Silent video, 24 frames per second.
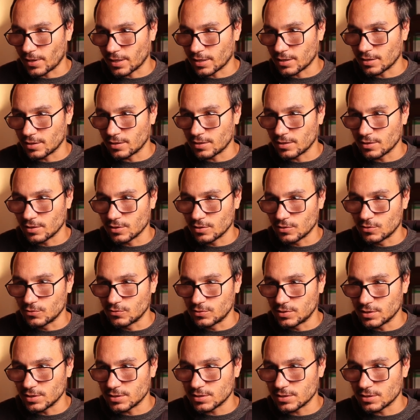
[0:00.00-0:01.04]
I can do
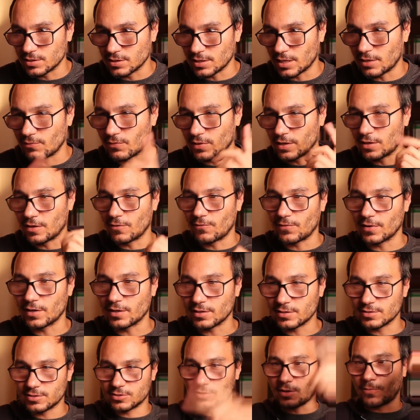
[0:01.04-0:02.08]
this and then if I
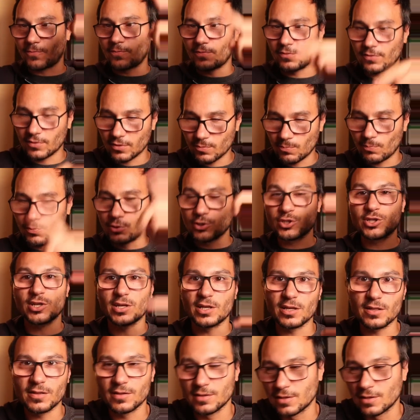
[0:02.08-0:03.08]
stop pushing it,